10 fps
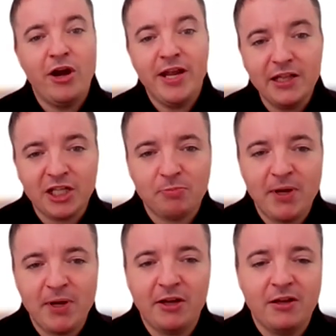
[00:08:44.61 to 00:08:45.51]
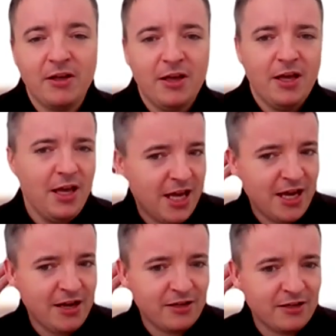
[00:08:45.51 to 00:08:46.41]
an English speaker
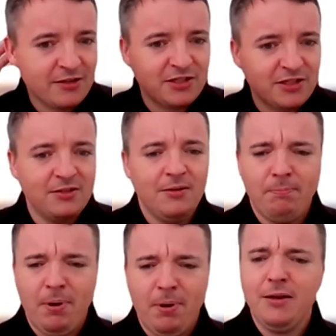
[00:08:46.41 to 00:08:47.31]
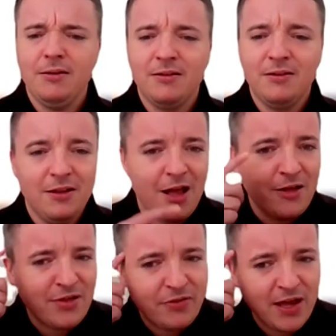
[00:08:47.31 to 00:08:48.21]
hears pan,
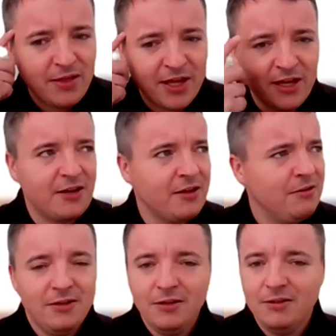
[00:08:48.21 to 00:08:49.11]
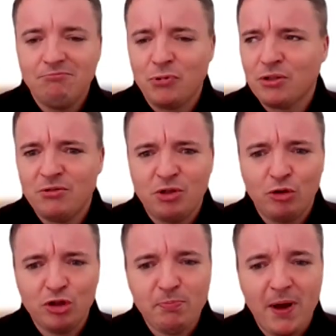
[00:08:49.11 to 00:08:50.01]
and then they think, what,
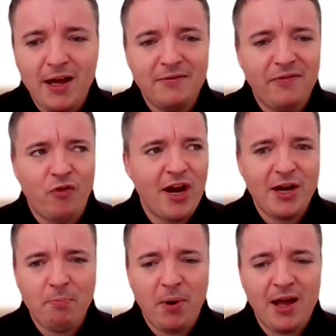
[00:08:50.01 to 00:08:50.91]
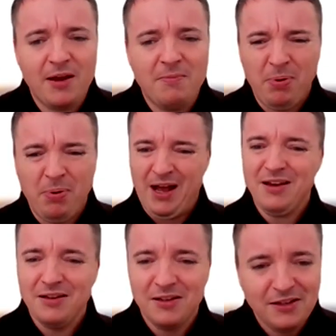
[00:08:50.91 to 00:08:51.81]
saucepan, frying pan,
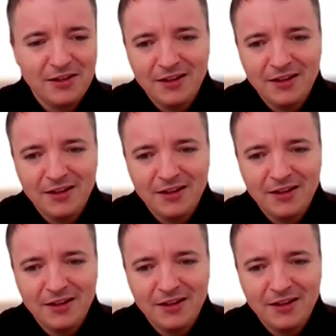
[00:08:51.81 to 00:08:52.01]
pan?